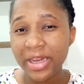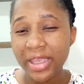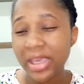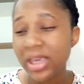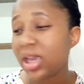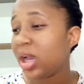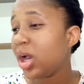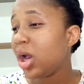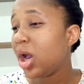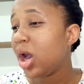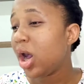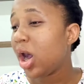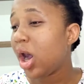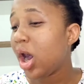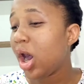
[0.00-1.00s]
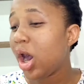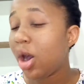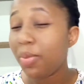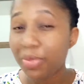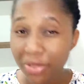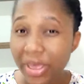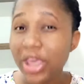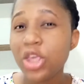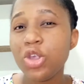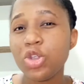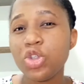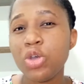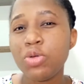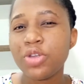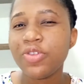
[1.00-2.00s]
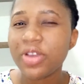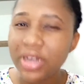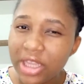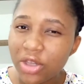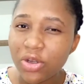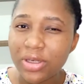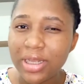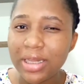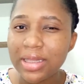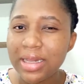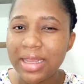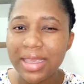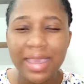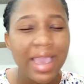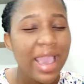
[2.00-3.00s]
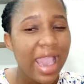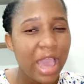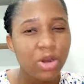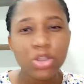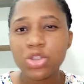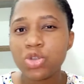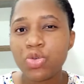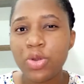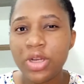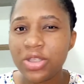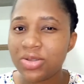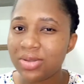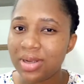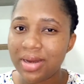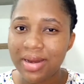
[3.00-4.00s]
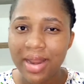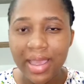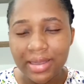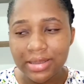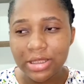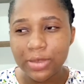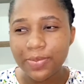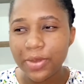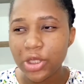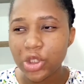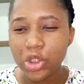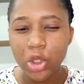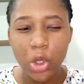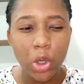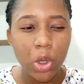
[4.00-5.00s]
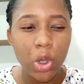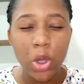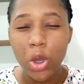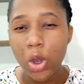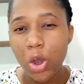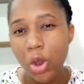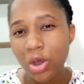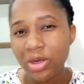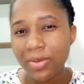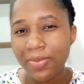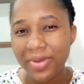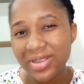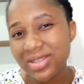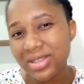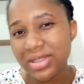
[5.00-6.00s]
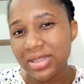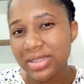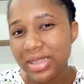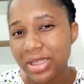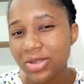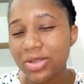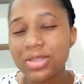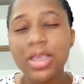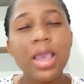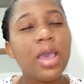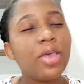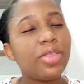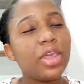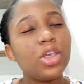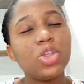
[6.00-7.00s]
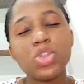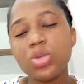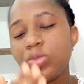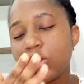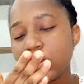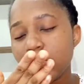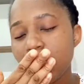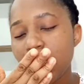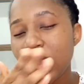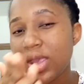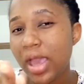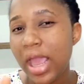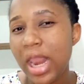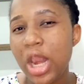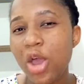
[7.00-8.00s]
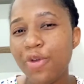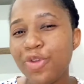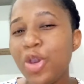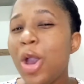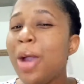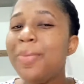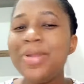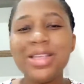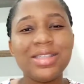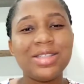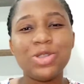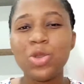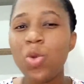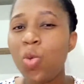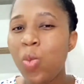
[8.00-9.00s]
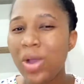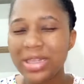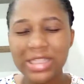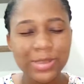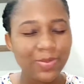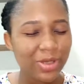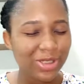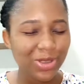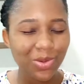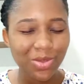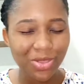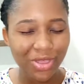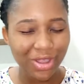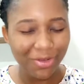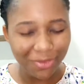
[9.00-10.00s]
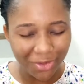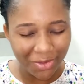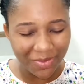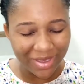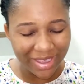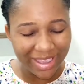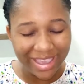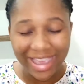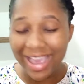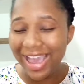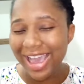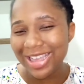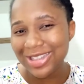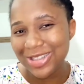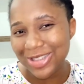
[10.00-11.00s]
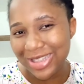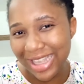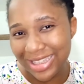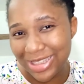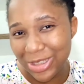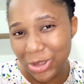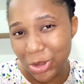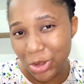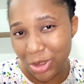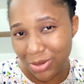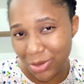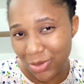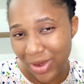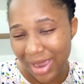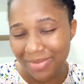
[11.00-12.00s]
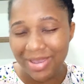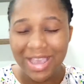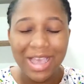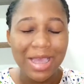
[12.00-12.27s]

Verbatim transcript: a link, um thank you so much for clicking on that link and not scrolling to the next picture on the person's status. Thank you so much. I love you. Please do one special thing for me, and that is to subscribe.